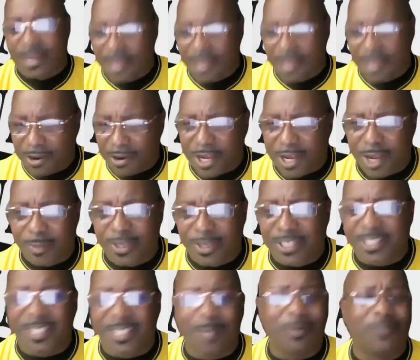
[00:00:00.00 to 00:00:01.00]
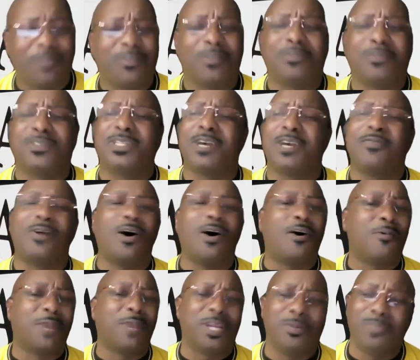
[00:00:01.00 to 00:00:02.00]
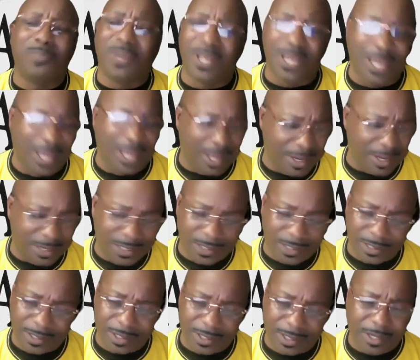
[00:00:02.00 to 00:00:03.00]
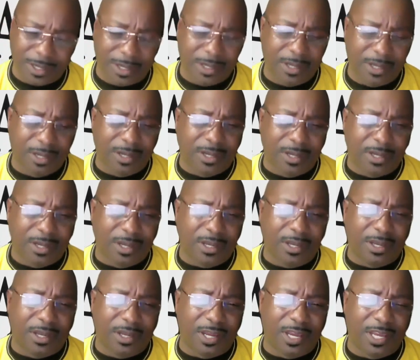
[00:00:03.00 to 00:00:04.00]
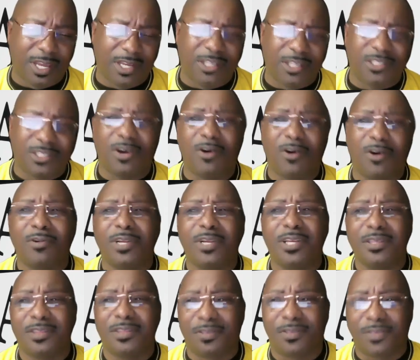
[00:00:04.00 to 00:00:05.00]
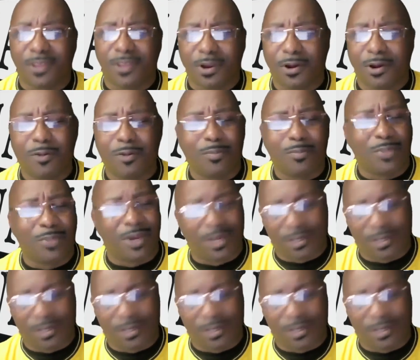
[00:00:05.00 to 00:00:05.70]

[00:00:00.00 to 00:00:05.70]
they're coming. Some of us have already been hit. And it's only the third month,